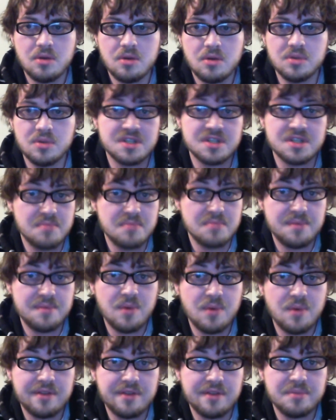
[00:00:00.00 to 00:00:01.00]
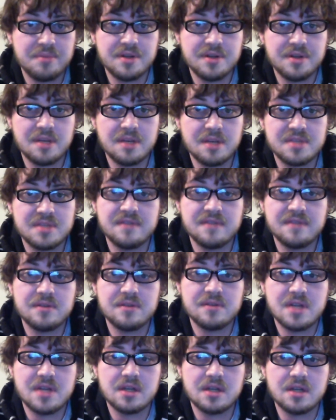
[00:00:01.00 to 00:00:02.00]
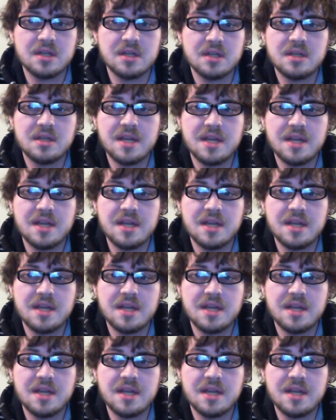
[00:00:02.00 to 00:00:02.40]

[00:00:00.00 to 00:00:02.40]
which is maybe why they're building up David Otunga.